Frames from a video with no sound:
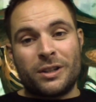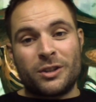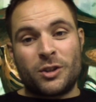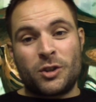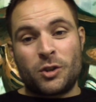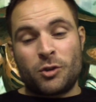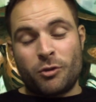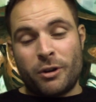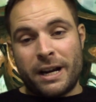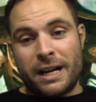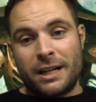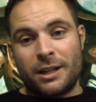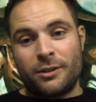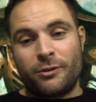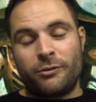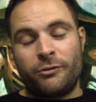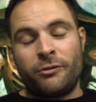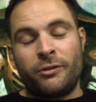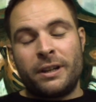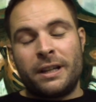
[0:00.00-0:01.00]

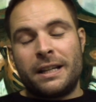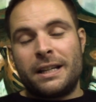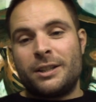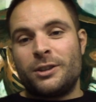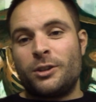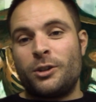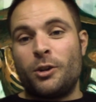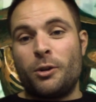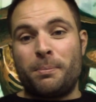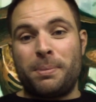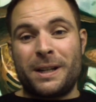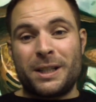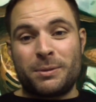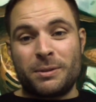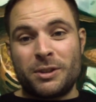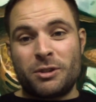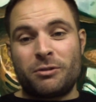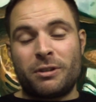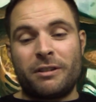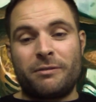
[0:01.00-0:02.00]
strength. So you've got +1
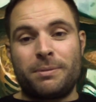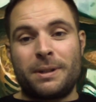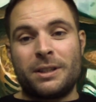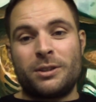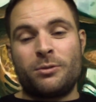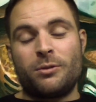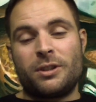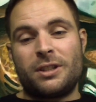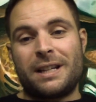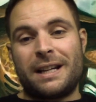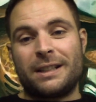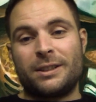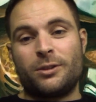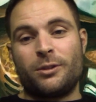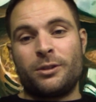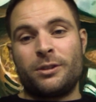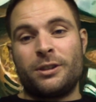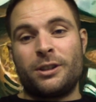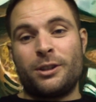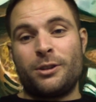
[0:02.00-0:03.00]
strength, +2 attacks
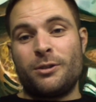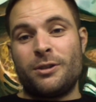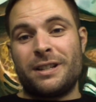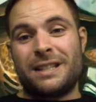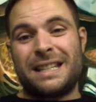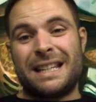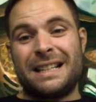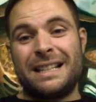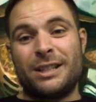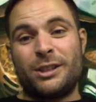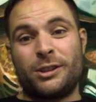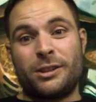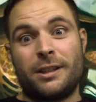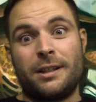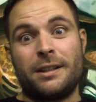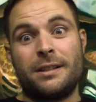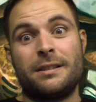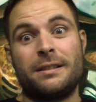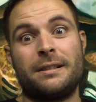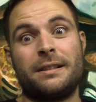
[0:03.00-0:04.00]
on a unit 10 Lich
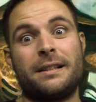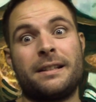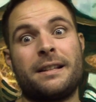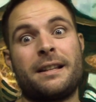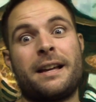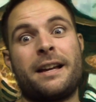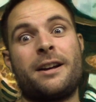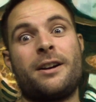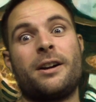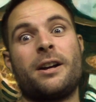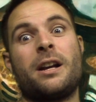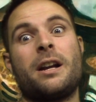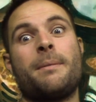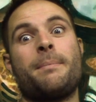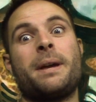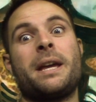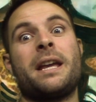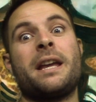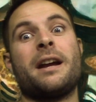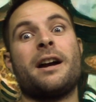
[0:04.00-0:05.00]
Guard. They are going to
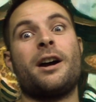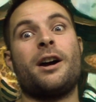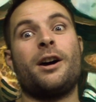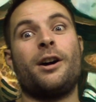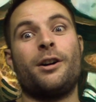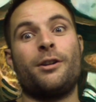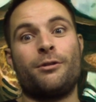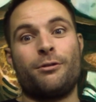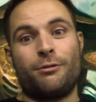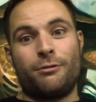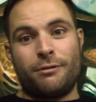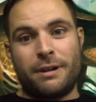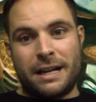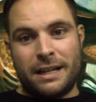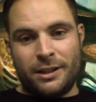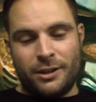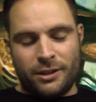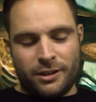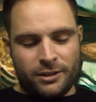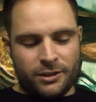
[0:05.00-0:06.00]
be
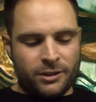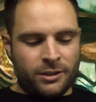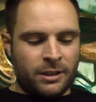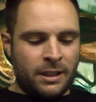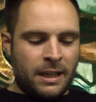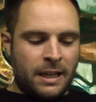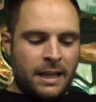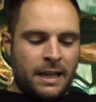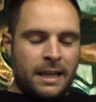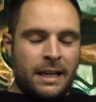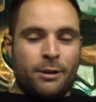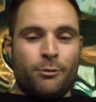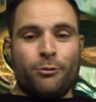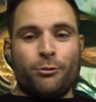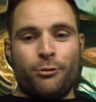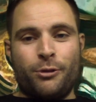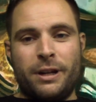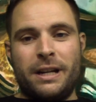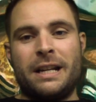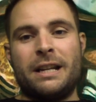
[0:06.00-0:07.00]
horrendous.
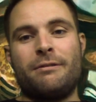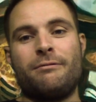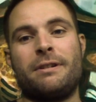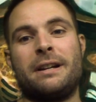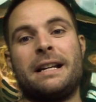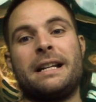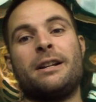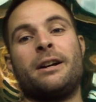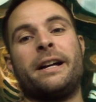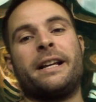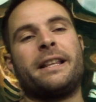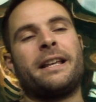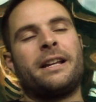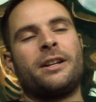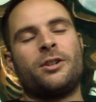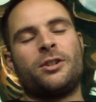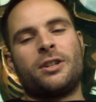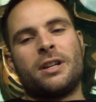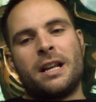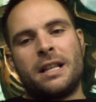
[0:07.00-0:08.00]
Really, really, like, they're
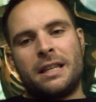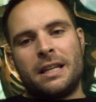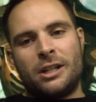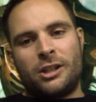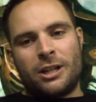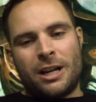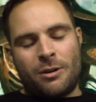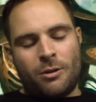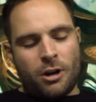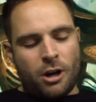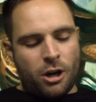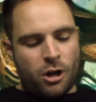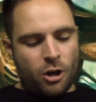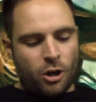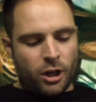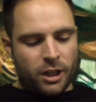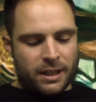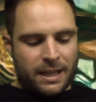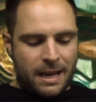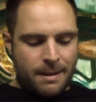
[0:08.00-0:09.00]
just going to dish out a
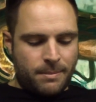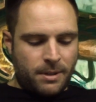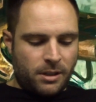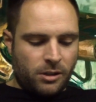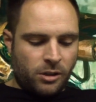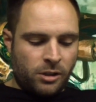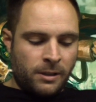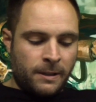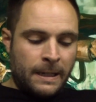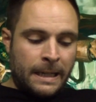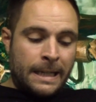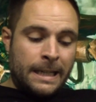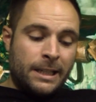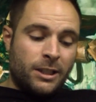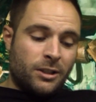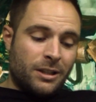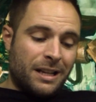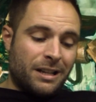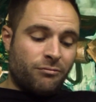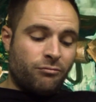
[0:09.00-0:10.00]
lot of damage.
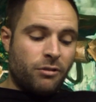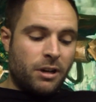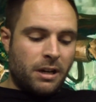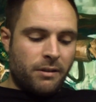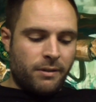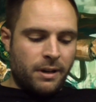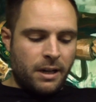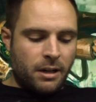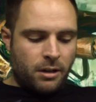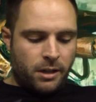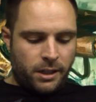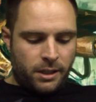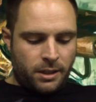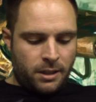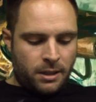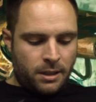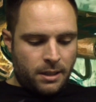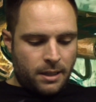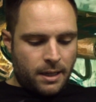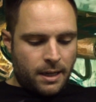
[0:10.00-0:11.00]
So that's really, really
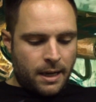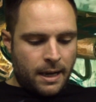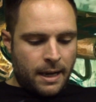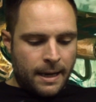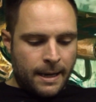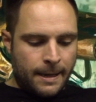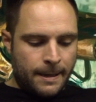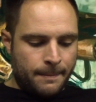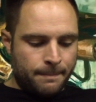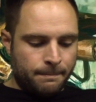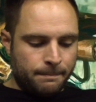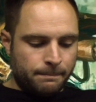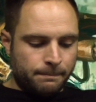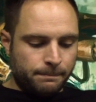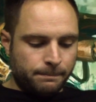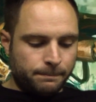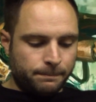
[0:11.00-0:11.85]
nice. And